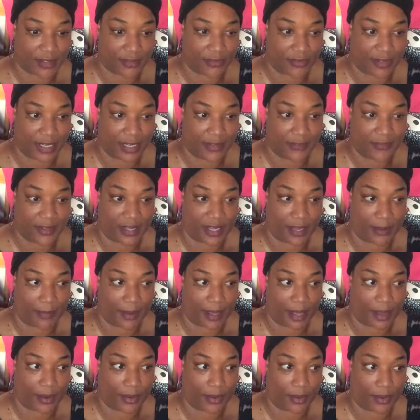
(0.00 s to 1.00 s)
to really think
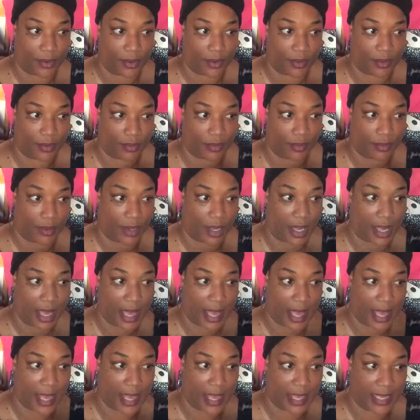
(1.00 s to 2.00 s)
about,
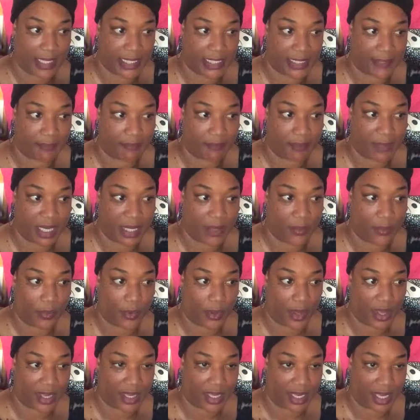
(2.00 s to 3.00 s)
is me
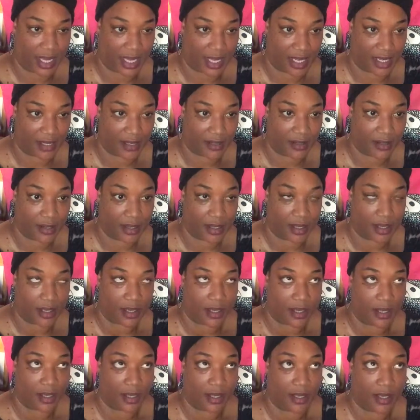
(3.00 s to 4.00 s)
working,
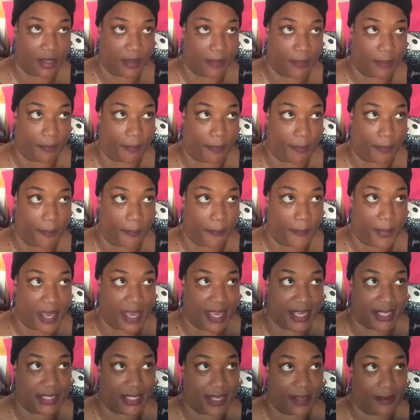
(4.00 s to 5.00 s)

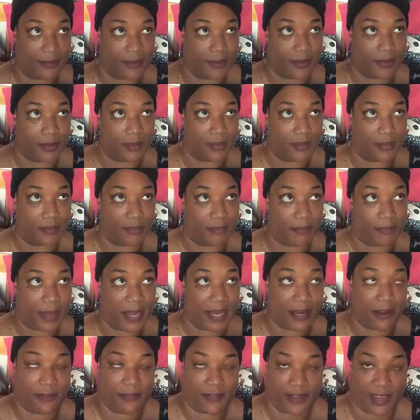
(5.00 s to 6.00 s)
is it
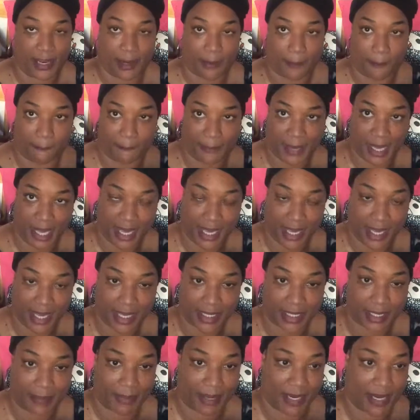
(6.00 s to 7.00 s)
benefiting me?
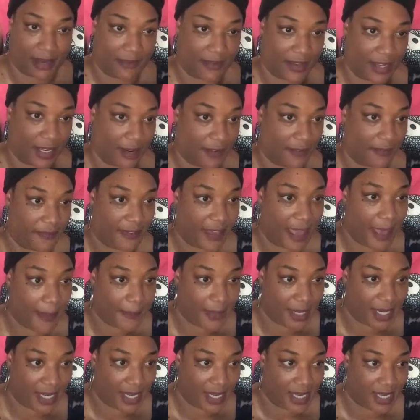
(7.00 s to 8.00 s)
Is it benefiting the
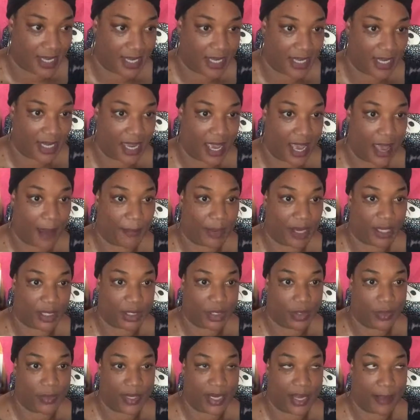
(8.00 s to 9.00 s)
family? Am I
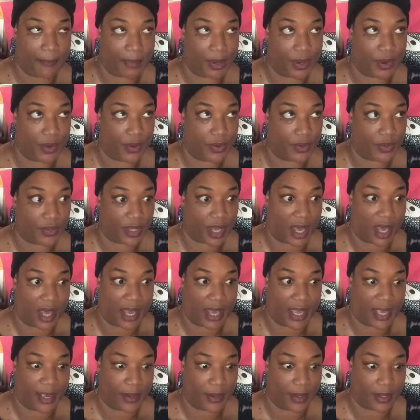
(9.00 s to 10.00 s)
doing it because
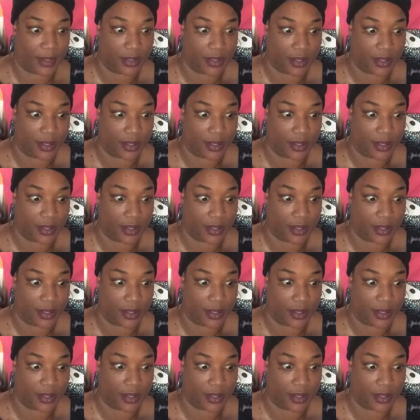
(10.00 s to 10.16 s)
I